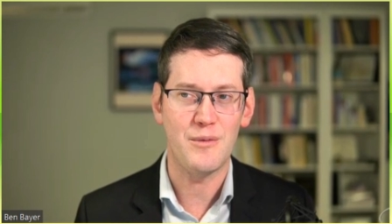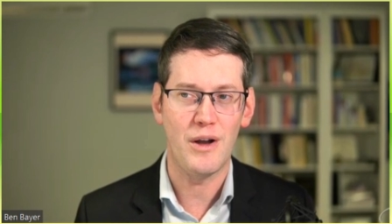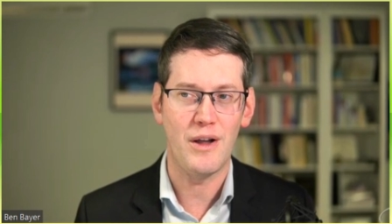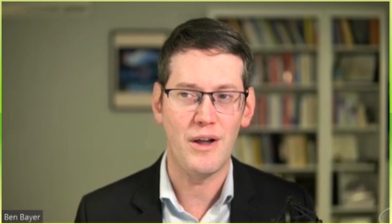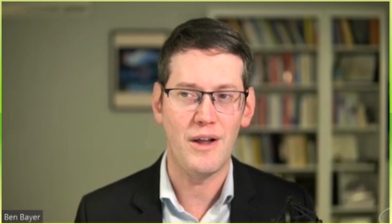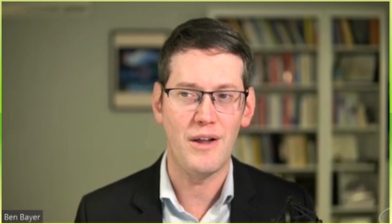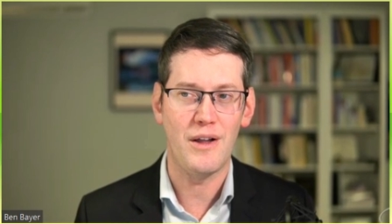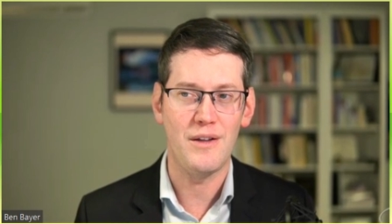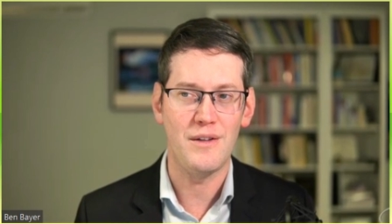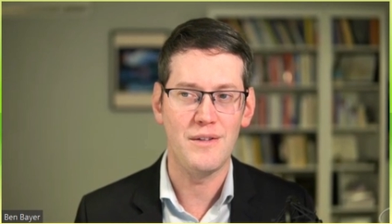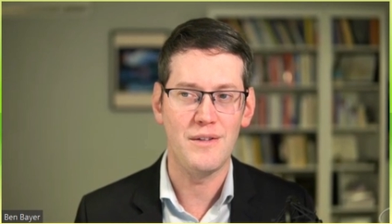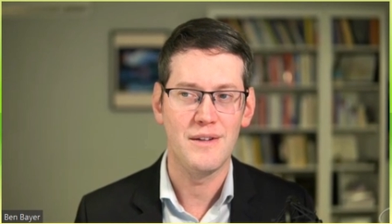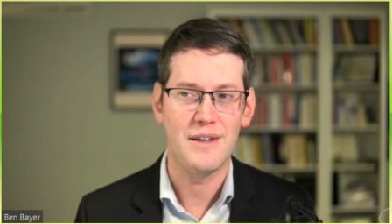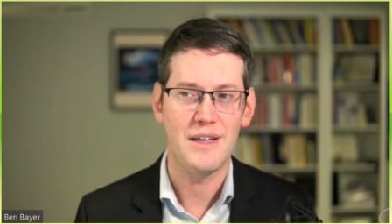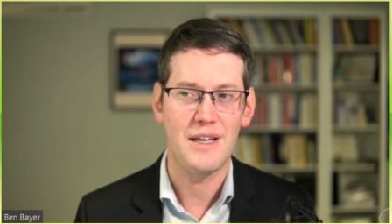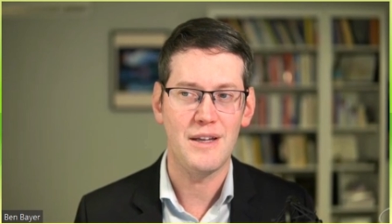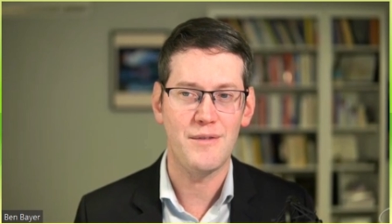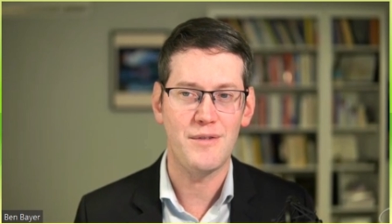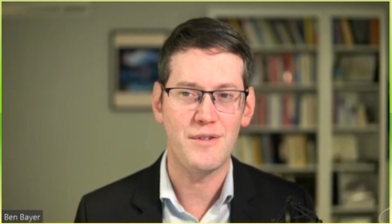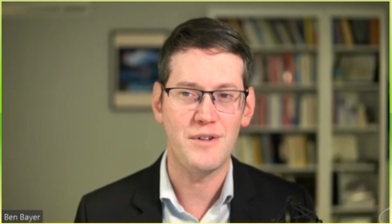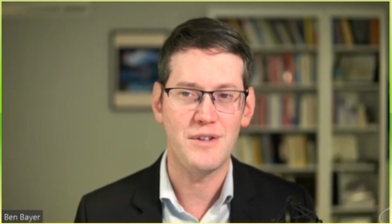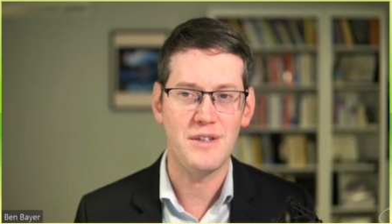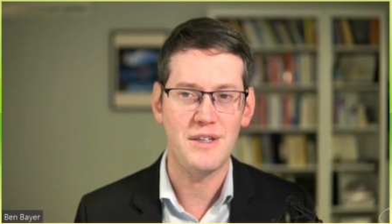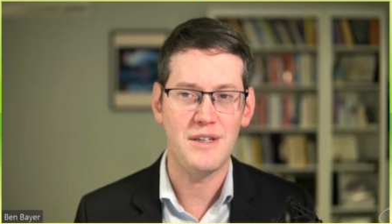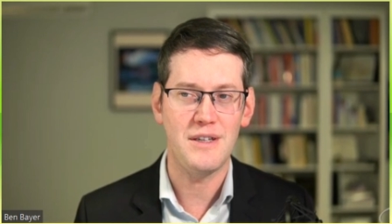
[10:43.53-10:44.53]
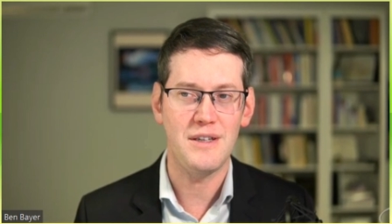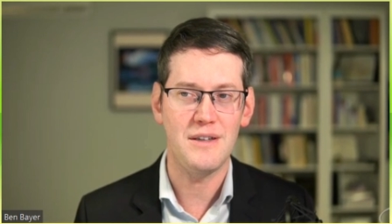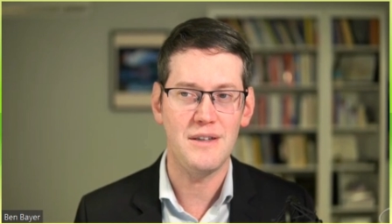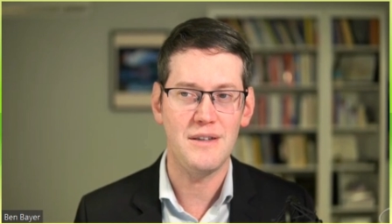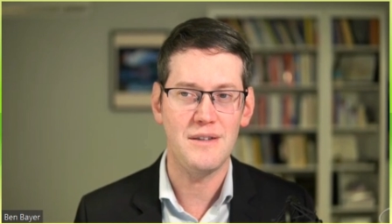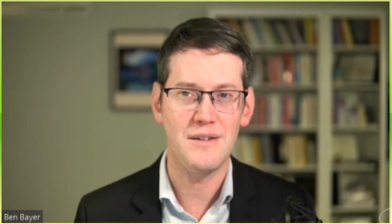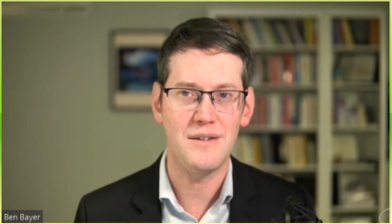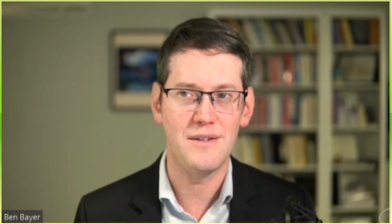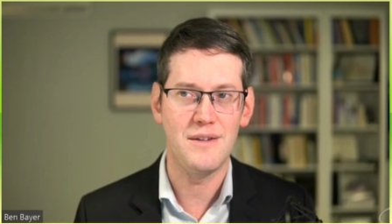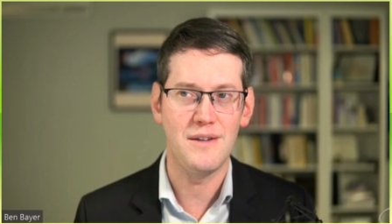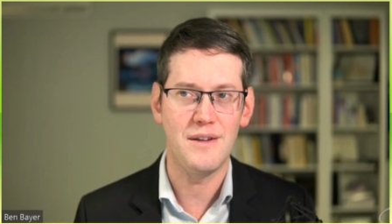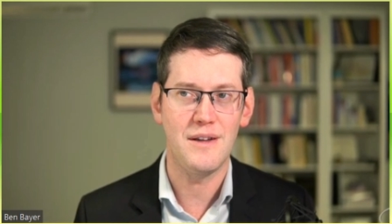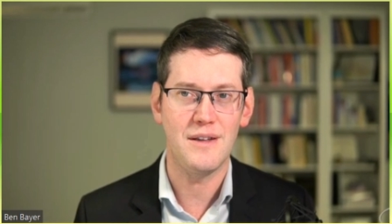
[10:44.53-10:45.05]
well, if
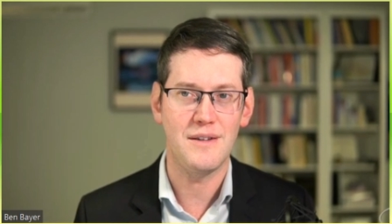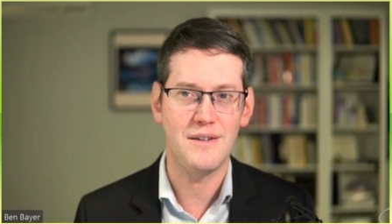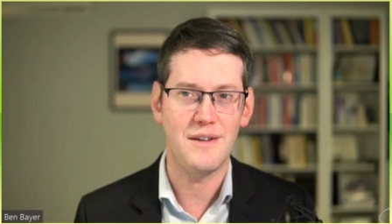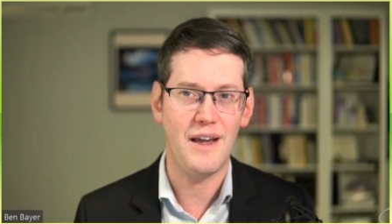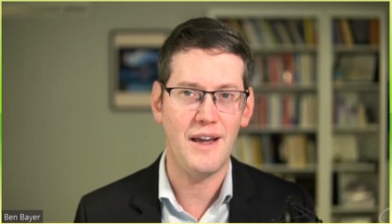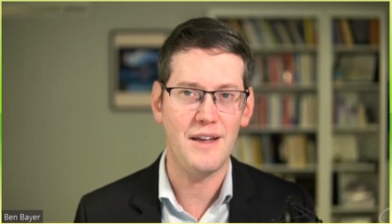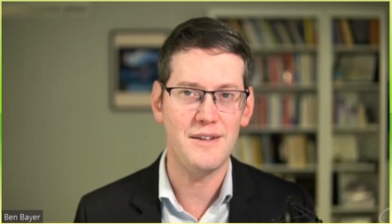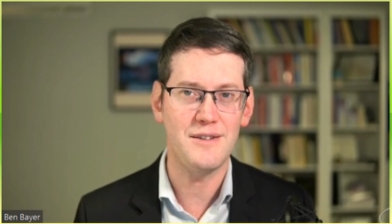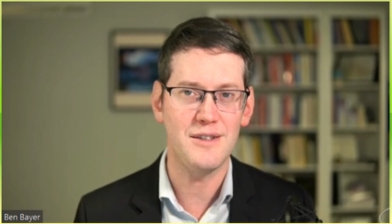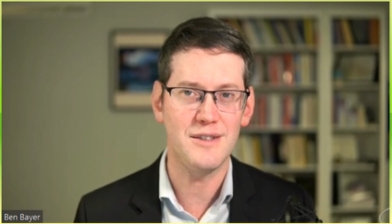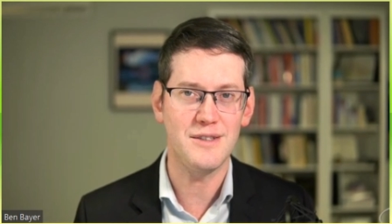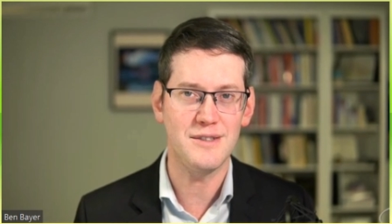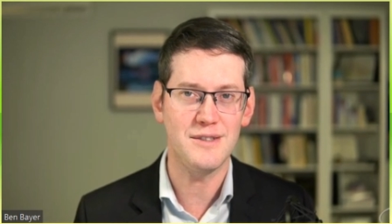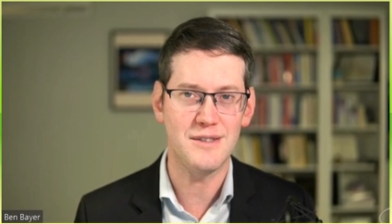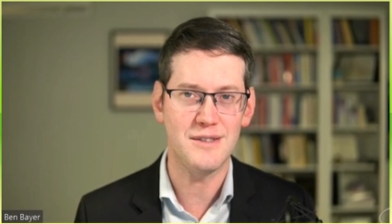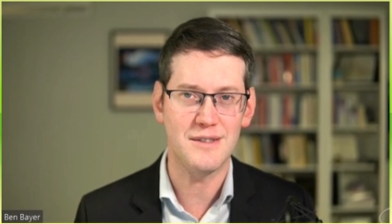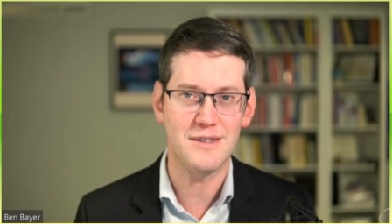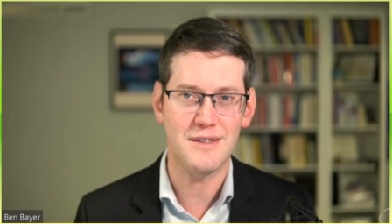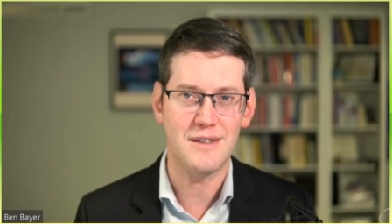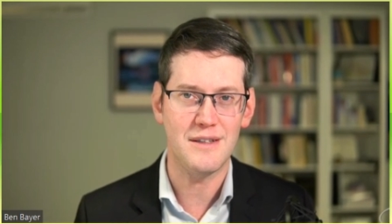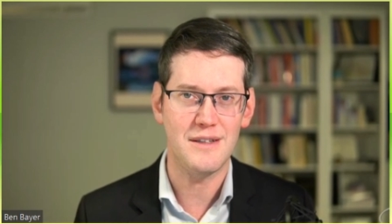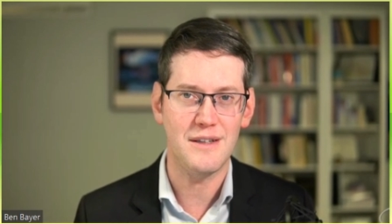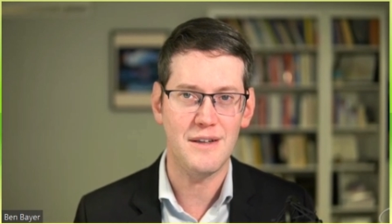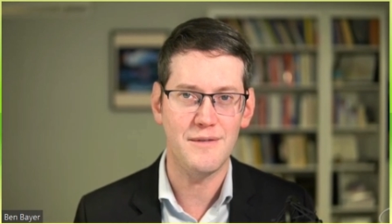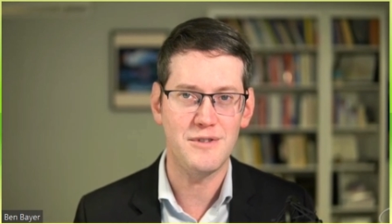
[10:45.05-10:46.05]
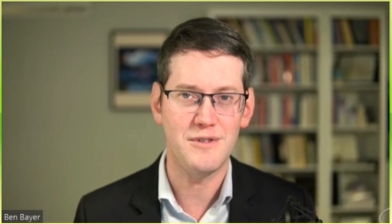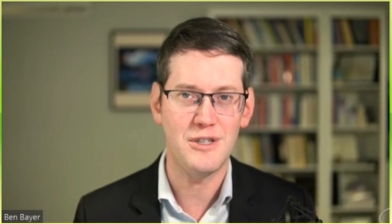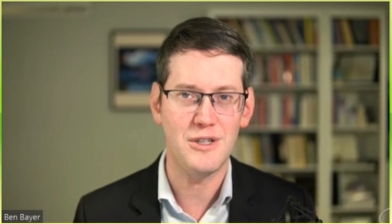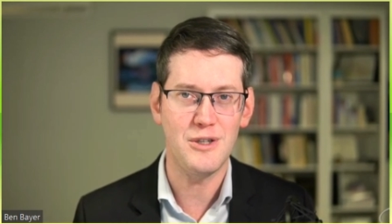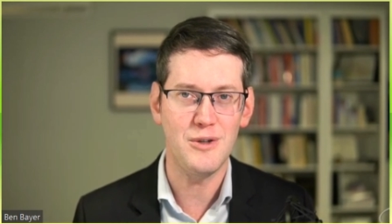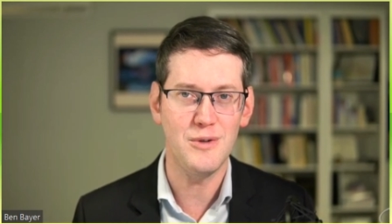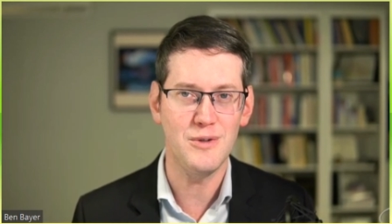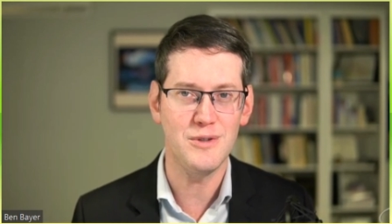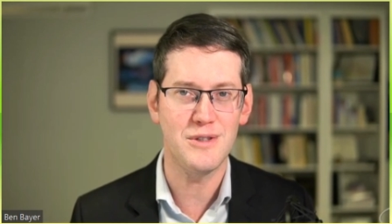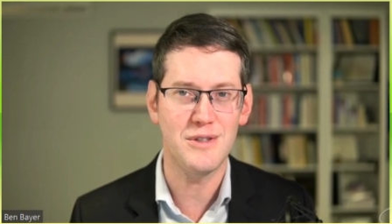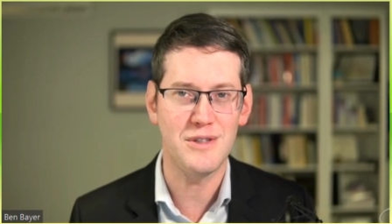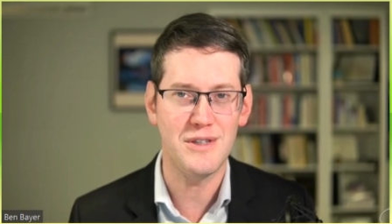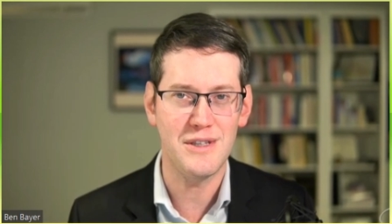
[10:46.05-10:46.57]
she
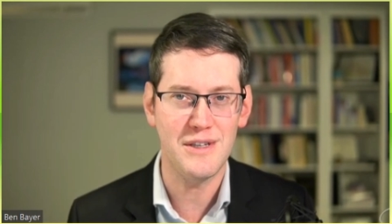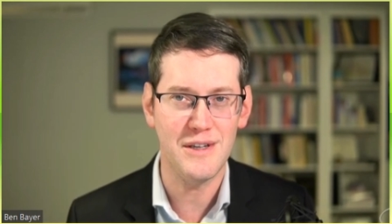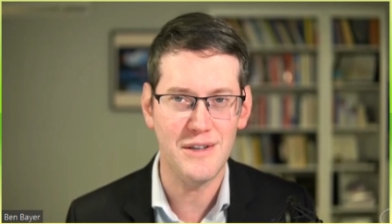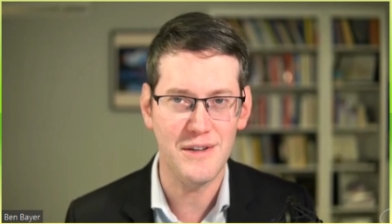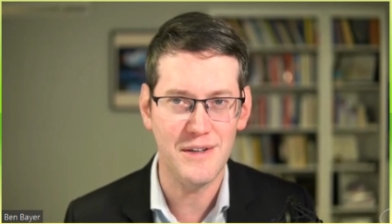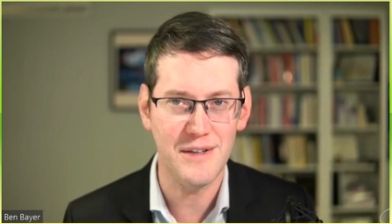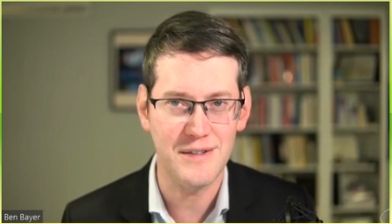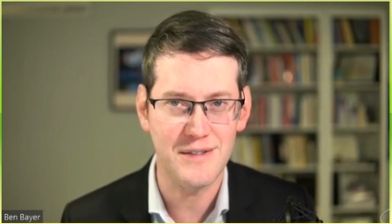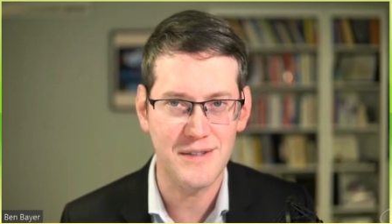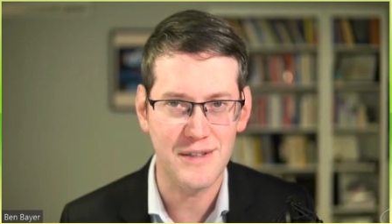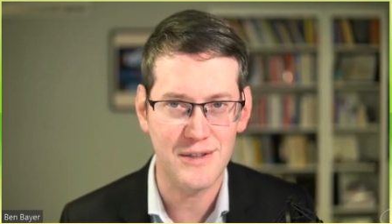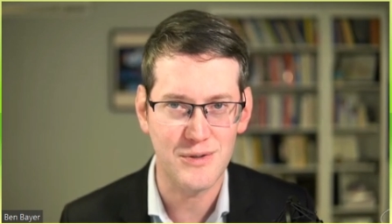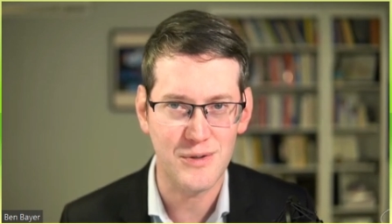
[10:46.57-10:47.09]
uses the illicit